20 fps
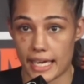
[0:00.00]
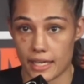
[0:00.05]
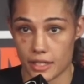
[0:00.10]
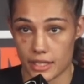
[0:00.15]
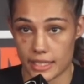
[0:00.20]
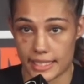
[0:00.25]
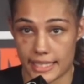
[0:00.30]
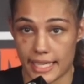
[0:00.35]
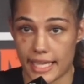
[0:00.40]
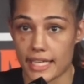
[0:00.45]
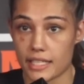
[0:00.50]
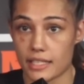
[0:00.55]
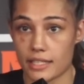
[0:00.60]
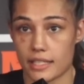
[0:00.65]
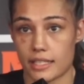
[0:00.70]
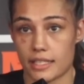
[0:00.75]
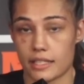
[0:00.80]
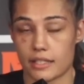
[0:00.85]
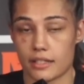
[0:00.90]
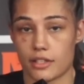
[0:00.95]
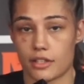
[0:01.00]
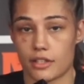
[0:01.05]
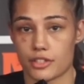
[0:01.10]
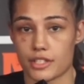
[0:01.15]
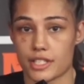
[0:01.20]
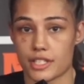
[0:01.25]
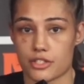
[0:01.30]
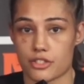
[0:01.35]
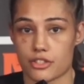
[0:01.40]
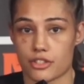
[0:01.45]
get in on
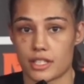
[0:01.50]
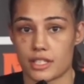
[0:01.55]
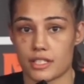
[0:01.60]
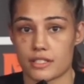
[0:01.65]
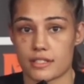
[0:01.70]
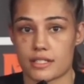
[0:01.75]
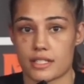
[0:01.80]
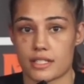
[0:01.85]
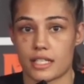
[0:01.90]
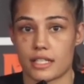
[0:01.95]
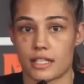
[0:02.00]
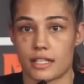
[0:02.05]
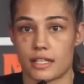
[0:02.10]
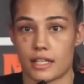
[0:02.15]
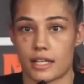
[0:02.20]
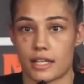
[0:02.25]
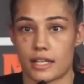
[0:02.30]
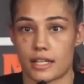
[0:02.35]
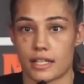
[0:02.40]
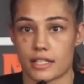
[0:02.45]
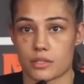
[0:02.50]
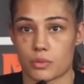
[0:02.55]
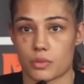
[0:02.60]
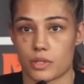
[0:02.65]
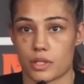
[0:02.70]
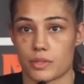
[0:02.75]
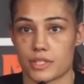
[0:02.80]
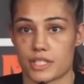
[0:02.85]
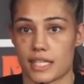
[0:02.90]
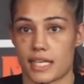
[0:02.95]
the Australian scene. And I guess
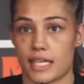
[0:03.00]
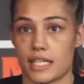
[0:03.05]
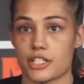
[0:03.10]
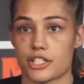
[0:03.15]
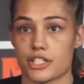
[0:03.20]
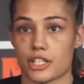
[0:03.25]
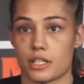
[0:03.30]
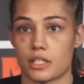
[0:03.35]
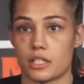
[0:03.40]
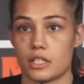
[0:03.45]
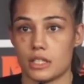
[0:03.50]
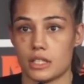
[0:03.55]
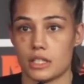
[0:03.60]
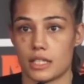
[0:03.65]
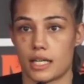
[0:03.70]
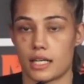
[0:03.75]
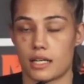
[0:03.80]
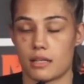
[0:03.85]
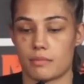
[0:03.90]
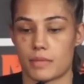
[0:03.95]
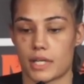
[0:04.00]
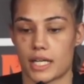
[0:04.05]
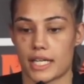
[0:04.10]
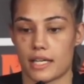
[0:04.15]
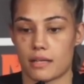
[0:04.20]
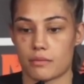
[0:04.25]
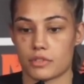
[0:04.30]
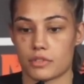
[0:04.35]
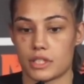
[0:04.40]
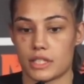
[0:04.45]
when I went to Asia, I
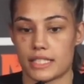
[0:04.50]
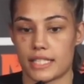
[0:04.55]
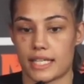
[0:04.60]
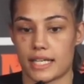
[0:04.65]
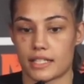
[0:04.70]
am really now